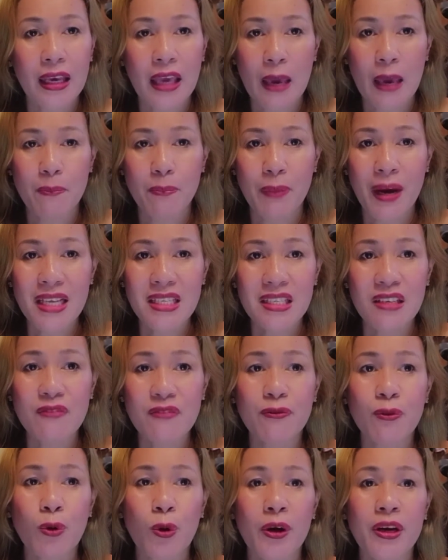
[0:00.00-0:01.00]
a
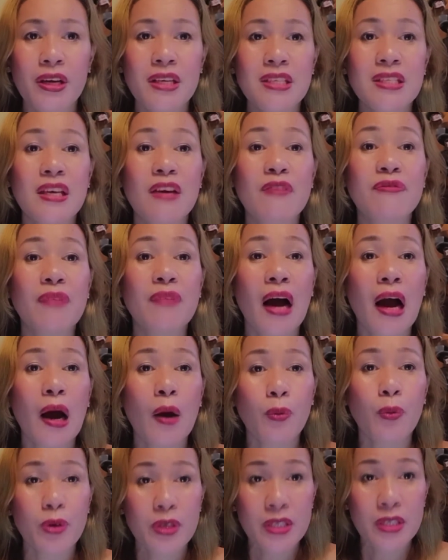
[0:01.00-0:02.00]
passive voice if
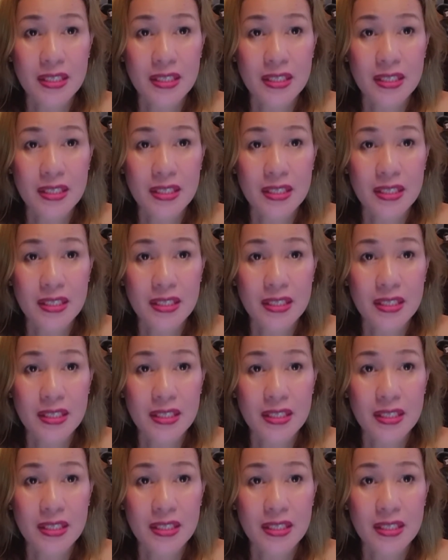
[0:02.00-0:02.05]
our